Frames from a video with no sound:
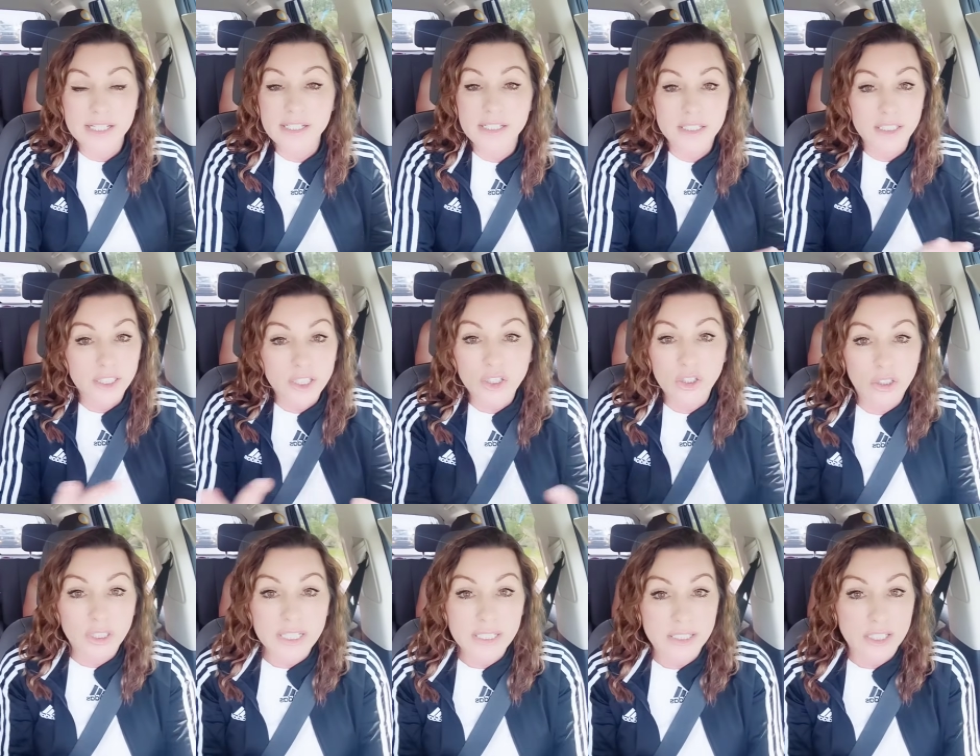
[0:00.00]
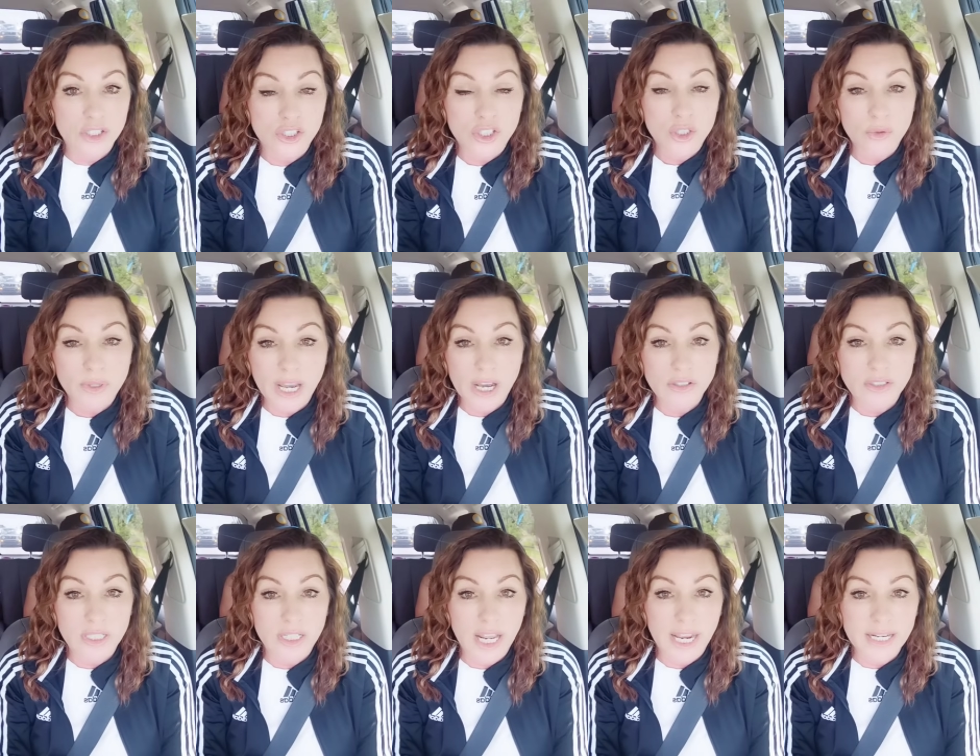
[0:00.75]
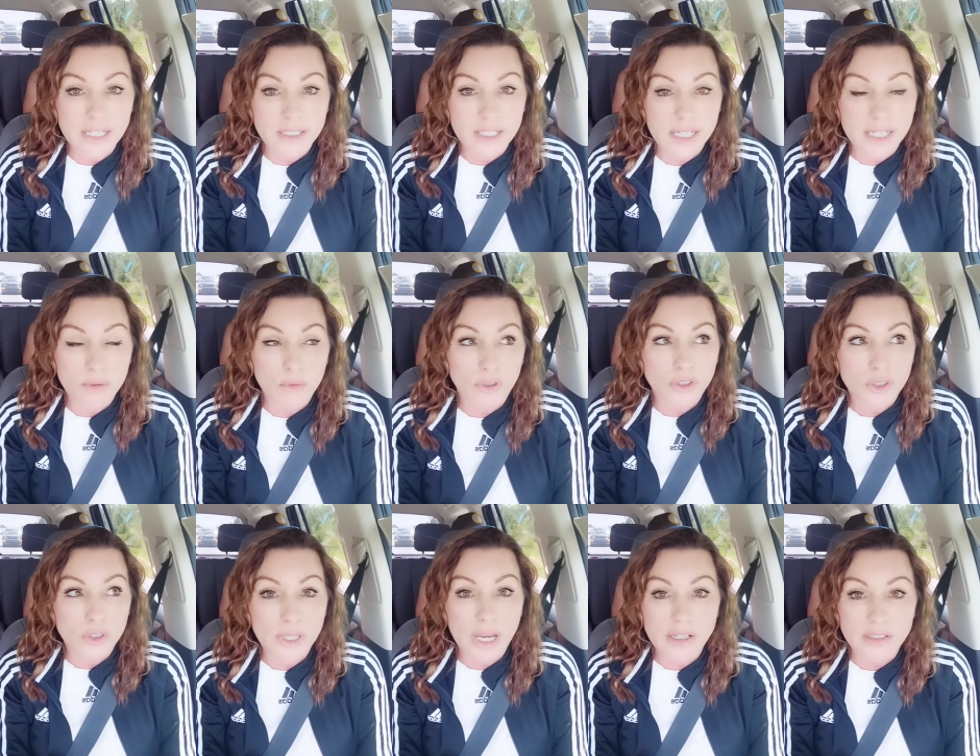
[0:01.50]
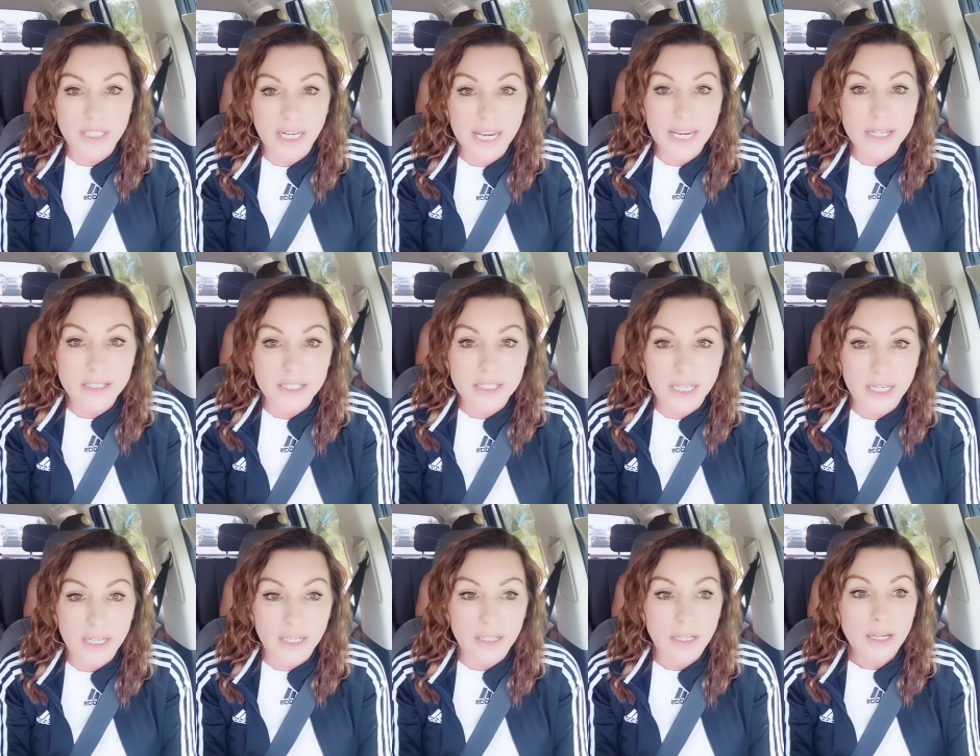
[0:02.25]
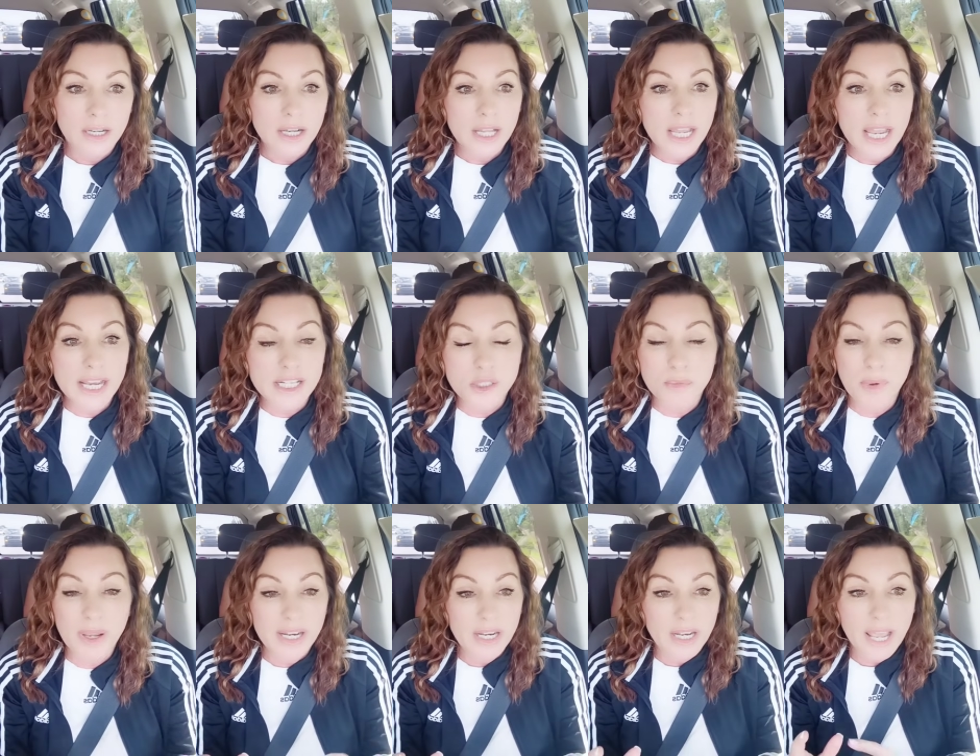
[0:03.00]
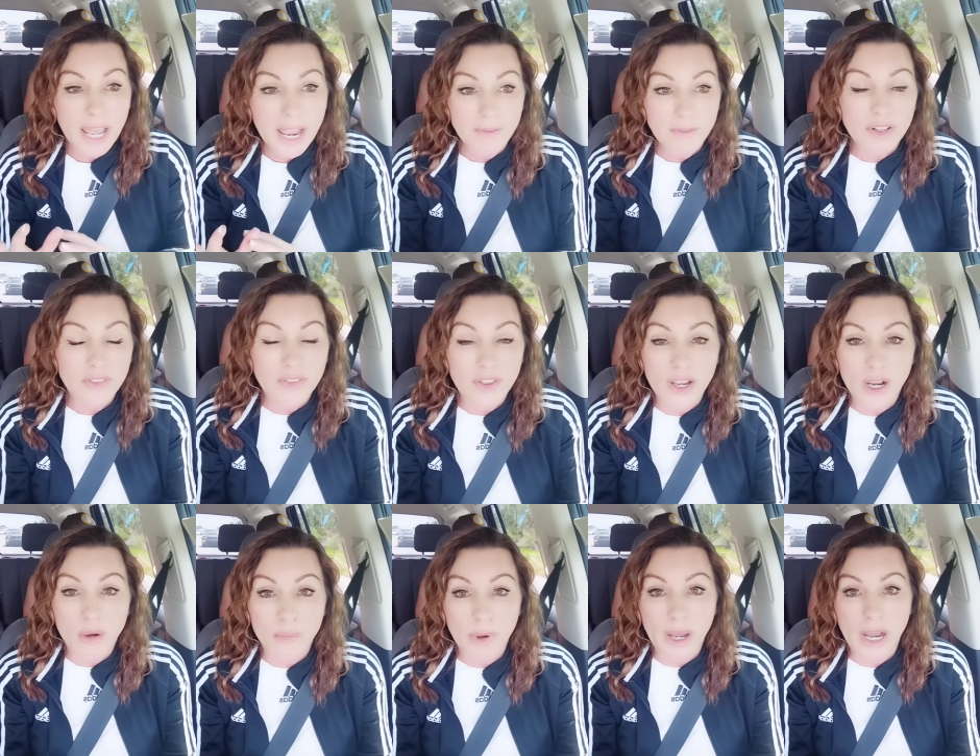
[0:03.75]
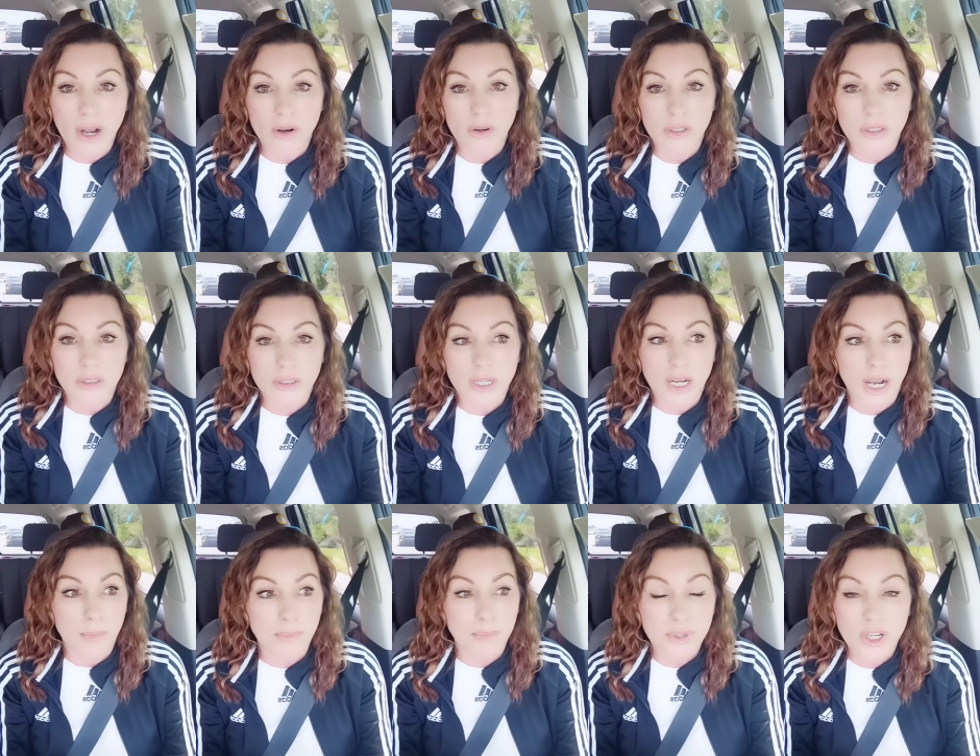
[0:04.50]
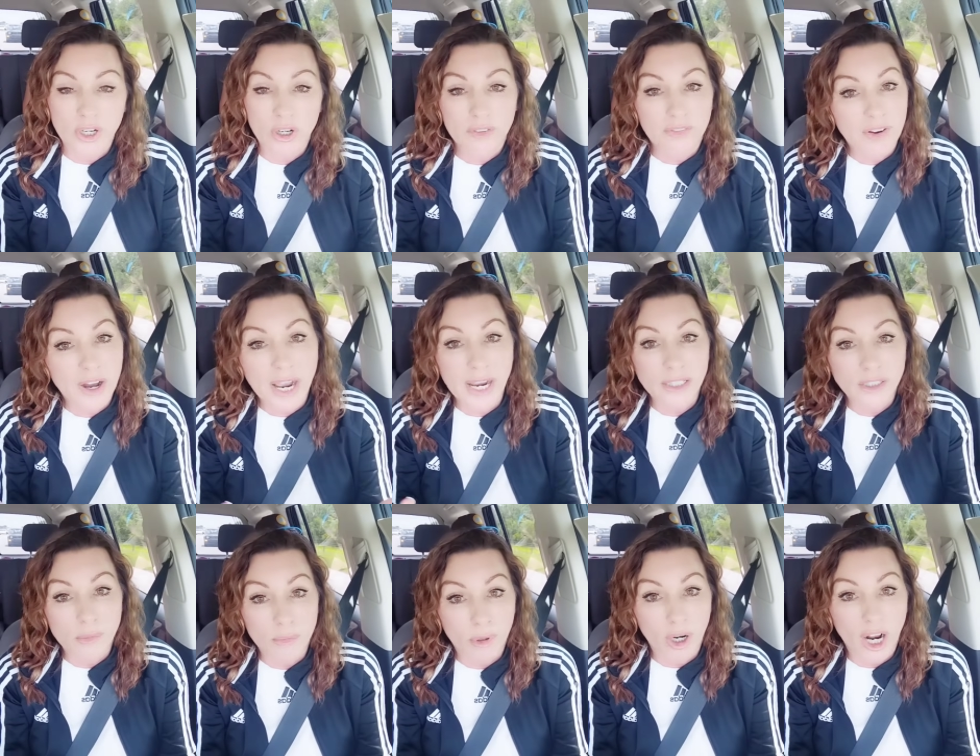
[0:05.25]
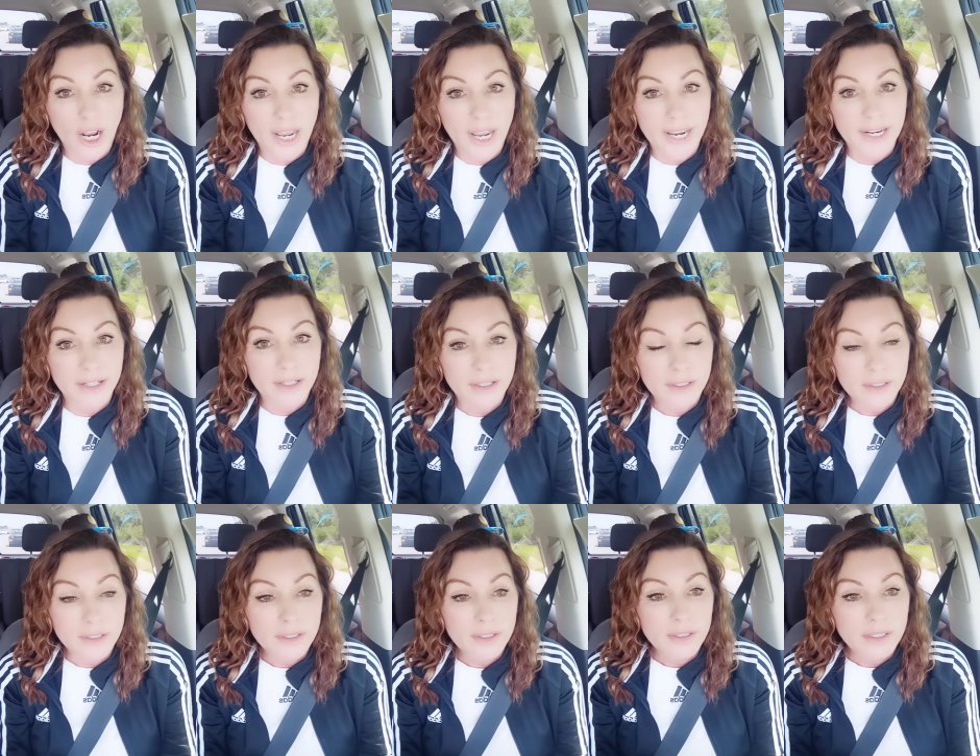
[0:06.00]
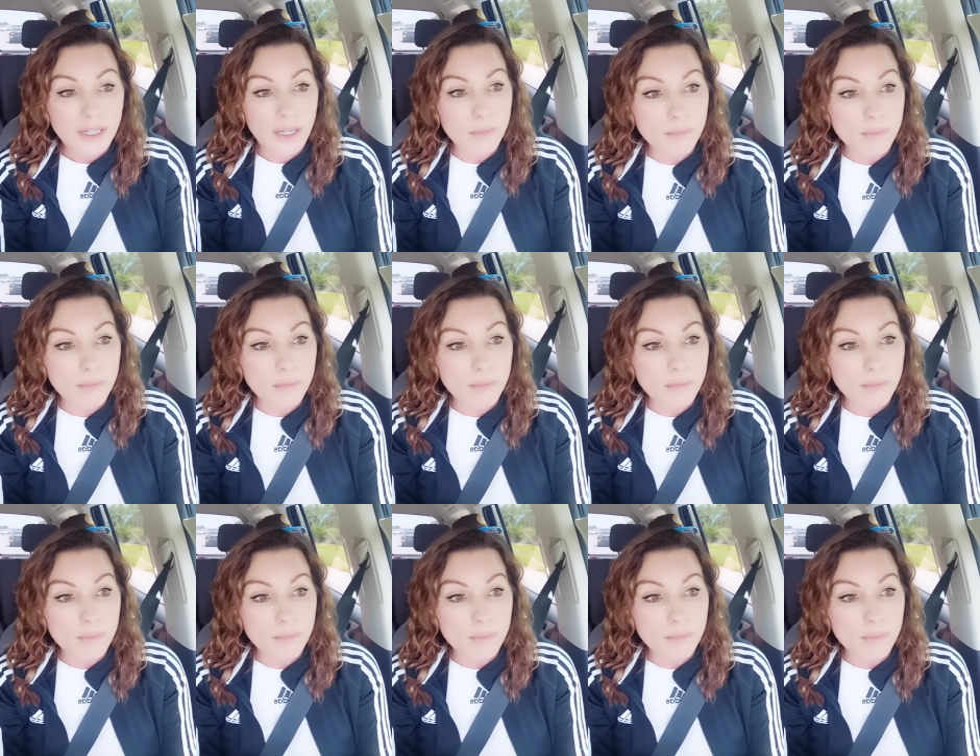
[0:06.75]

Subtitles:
is literally since 2019, well, 2018, has been everything about purifying the bride,